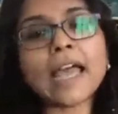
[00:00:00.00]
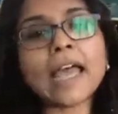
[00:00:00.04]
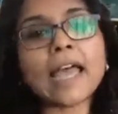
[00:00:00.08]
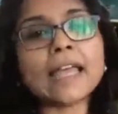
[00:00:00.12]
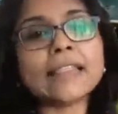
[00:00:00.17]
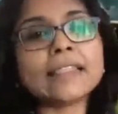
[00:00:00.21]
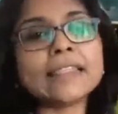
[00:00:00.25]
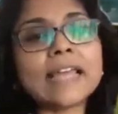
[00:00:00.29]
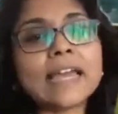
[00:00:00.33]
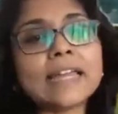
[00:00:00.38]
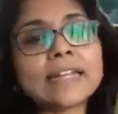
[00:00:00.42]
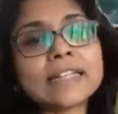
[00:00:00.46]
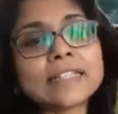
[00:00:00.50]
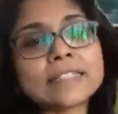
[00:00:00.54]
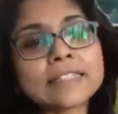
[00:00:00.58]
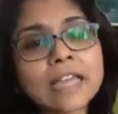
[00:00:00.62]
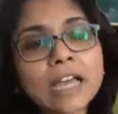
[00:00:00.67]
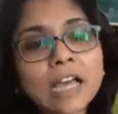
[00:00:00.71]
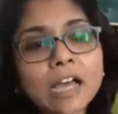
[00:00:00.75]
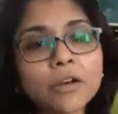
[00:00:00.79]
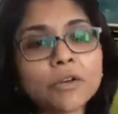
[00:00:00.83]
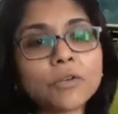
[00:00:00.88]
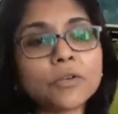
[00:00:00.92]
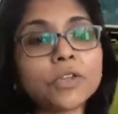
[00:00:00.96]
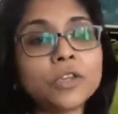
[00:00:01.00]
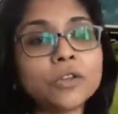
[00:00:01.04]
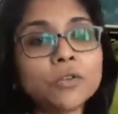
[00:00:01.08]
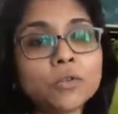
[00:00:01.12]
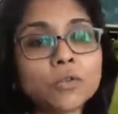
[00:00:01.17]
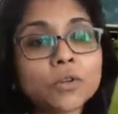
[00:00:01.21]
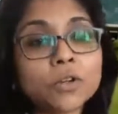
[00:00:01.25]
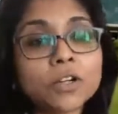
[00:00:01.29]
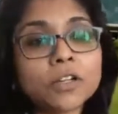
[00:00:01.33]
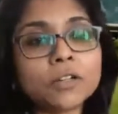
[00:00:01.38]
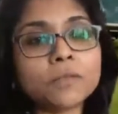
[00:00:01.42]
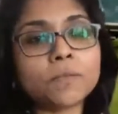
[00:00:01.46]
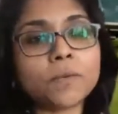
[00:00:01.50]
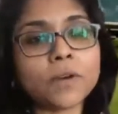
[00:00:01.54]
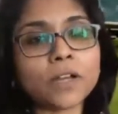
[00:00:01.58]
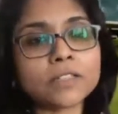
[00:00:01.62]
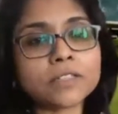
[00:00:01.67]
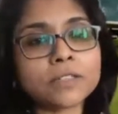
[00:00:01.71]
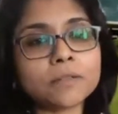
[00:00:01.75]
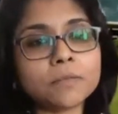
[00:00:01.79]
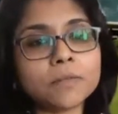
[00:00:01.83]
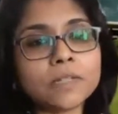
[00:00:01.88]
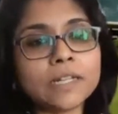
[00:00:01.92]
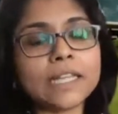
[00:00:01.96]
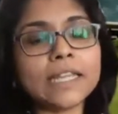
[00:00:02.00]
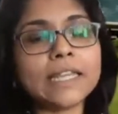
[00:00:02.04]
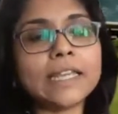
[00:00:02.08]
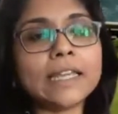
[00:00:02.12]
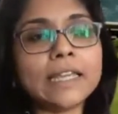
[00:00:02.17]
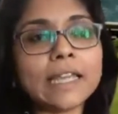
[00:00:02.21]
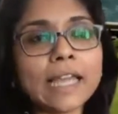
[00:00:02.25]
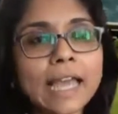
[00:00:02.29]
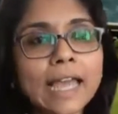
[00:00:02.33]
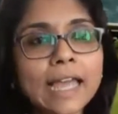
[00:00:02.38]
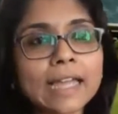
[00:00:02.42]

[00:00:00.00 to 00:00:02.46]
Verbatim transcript: And that is how you could possibly